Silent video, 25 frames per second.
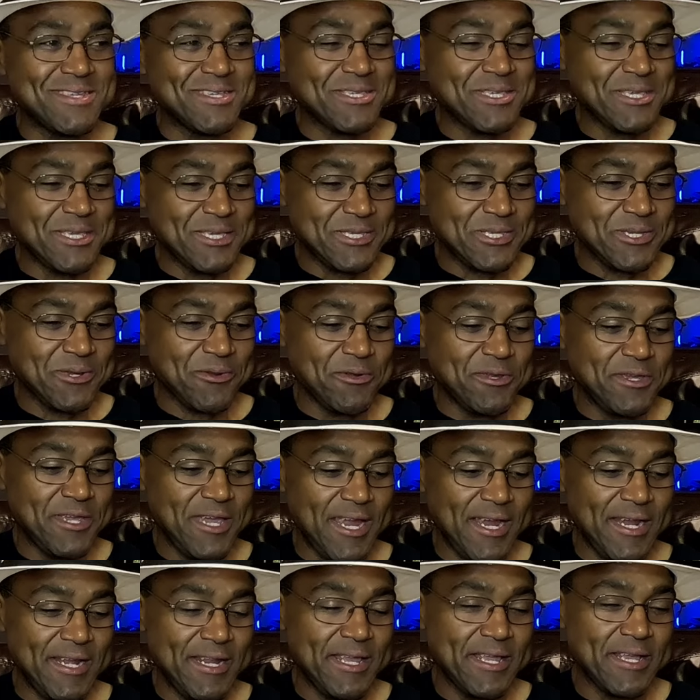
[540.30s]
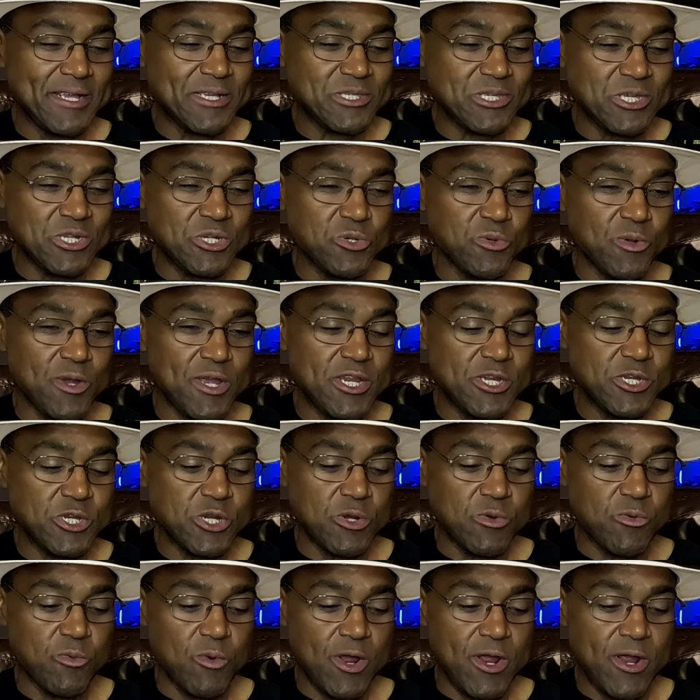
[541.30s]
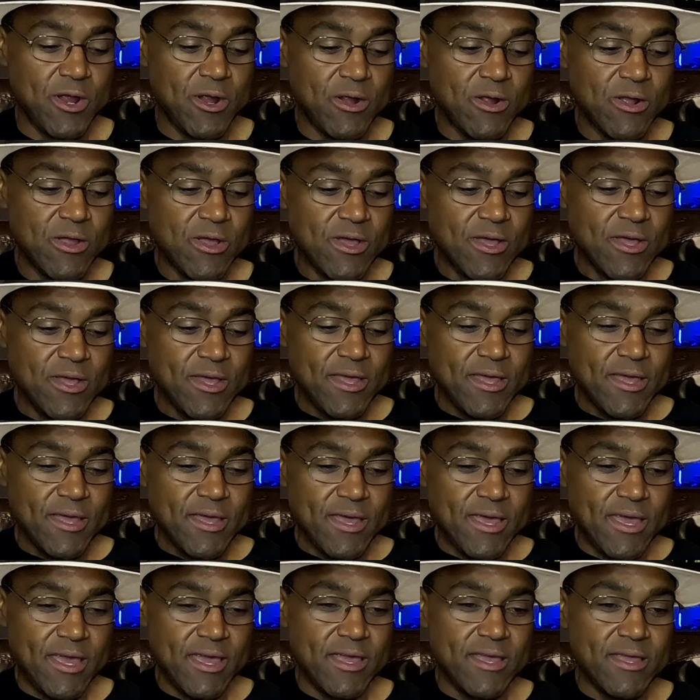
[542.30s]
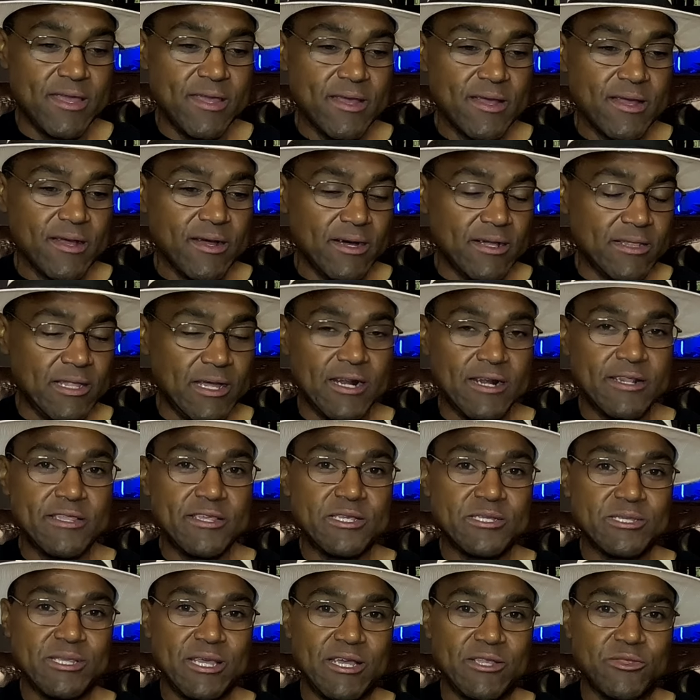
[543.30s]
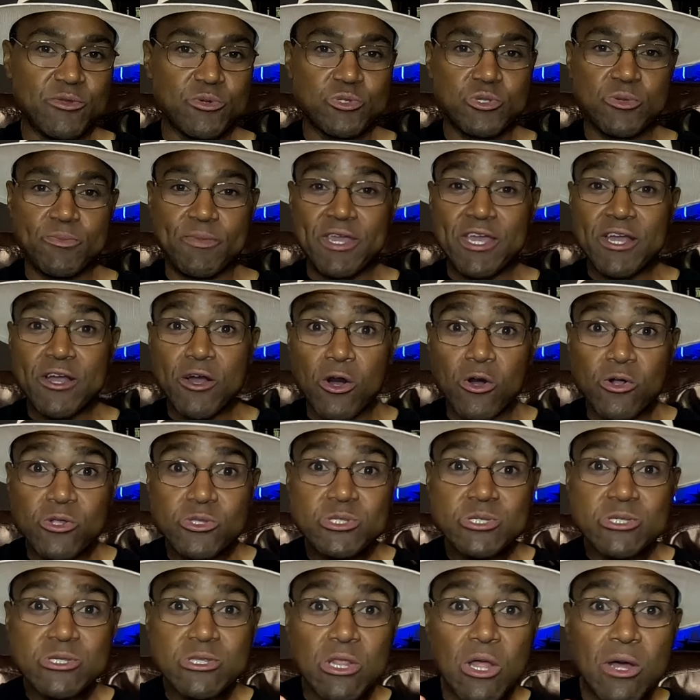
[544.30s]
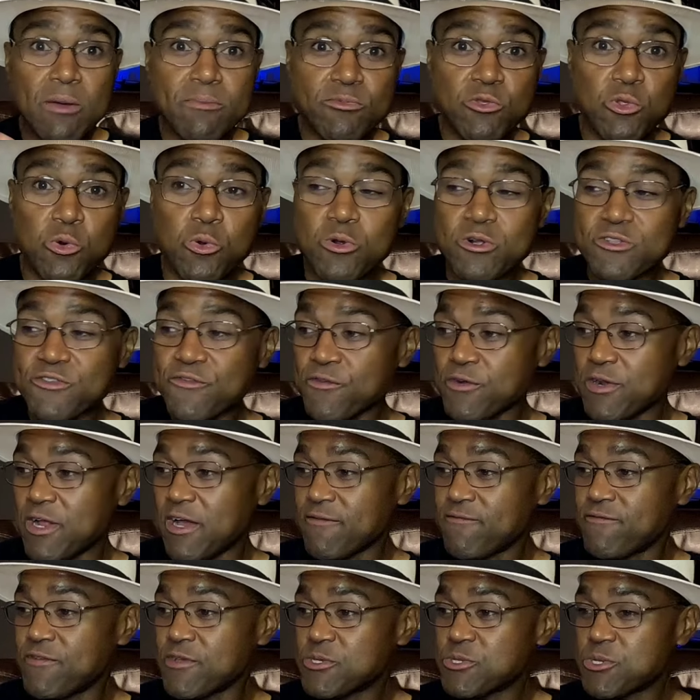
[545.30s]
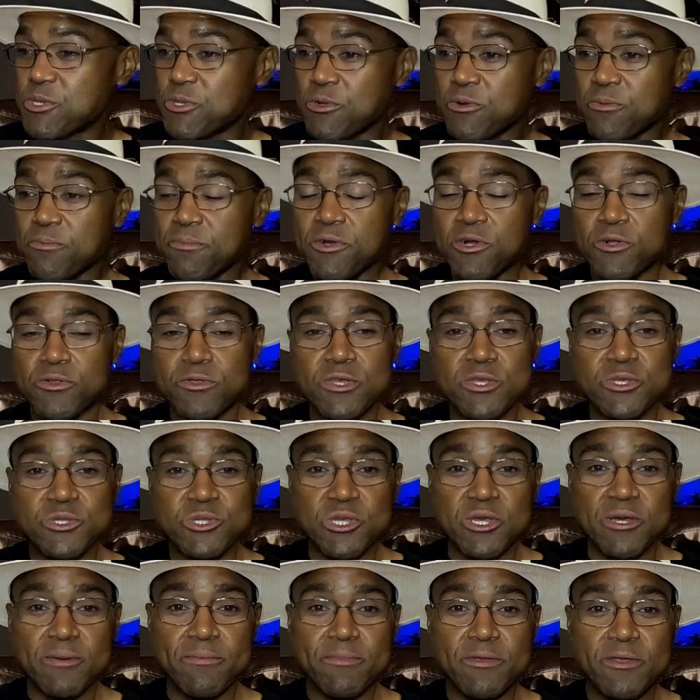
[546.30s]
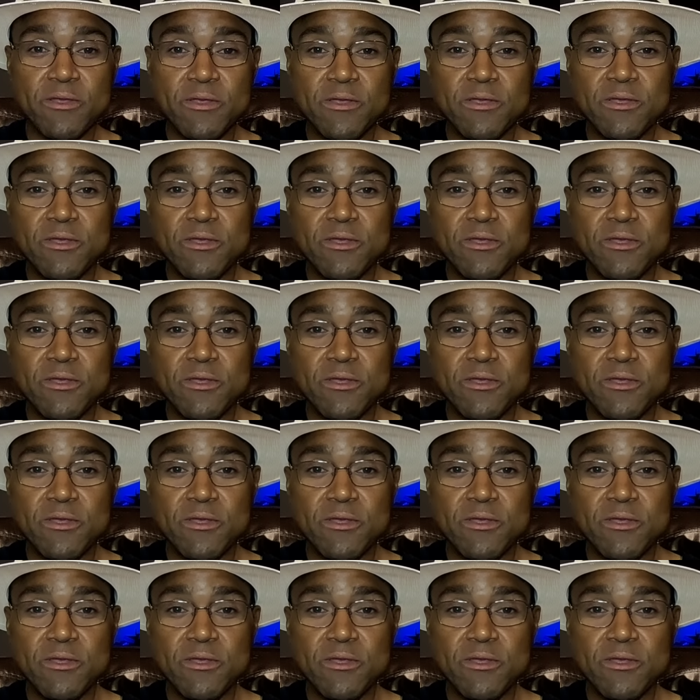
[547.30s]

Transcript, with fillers: this is creating a situation where, hey, a lot of these landlords are being called slumlords for not fixing their buildings up.